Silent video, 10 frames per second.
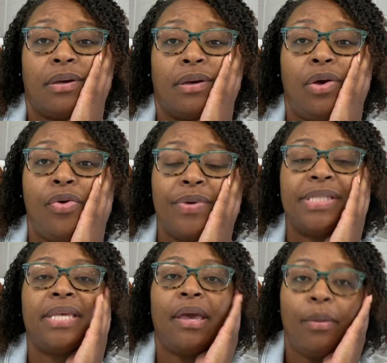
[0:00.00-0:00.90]
who
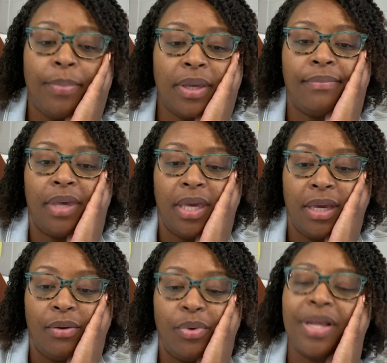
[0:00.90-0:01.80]
is helping
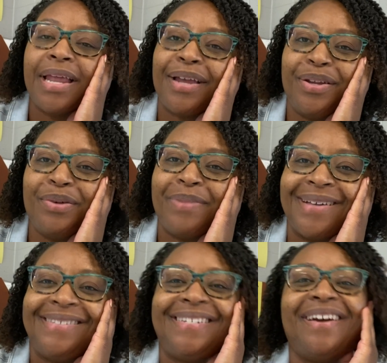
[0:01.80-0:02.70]
me when I do
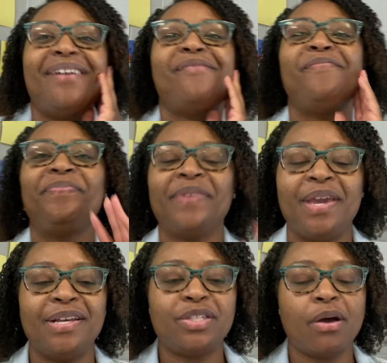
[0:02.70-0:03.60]
my stuff.
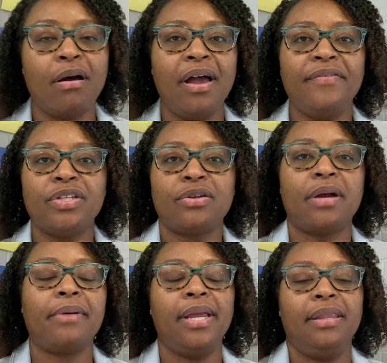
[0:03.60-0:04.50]
So I'll have to start
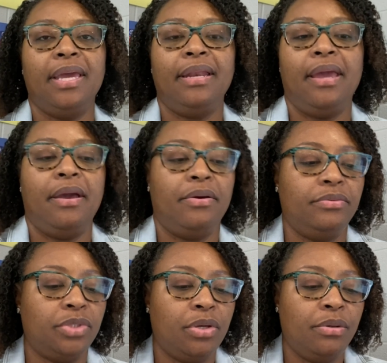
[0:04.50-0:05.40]
writing that
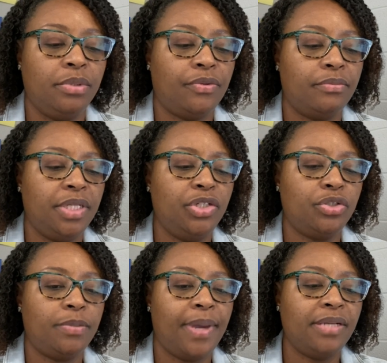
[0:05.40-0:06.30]
down. So it was from
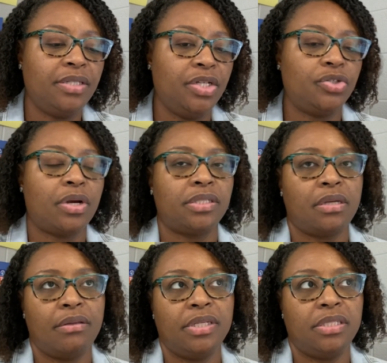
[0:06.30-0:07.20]
Teachers Pay Teacher. I
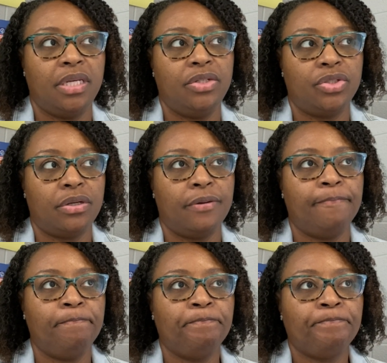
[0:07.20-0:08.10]
saw this teacher
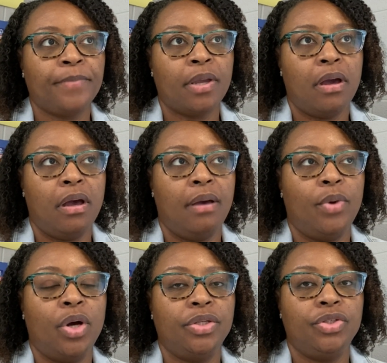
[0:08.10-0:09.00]

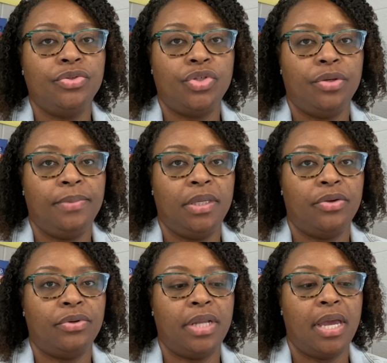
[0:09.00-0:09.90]
on YouTube the
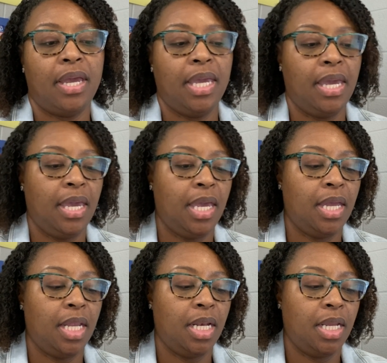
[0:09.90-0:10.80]
other day,
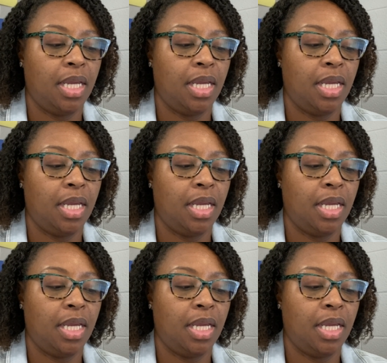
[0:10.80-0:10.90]
and